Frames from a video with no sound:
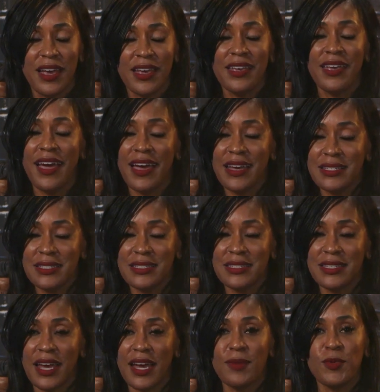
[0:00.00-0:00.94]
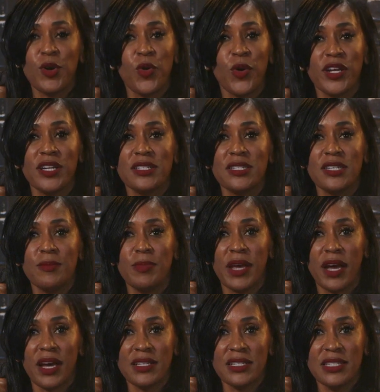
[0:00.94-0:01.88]
Yes, I'm going to see
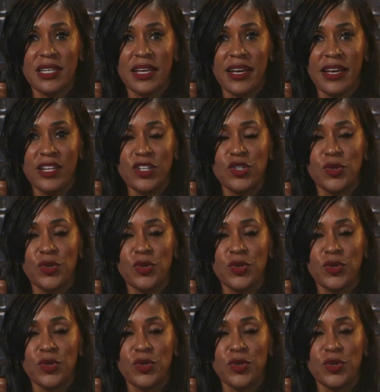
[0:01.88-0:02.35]
Beyonce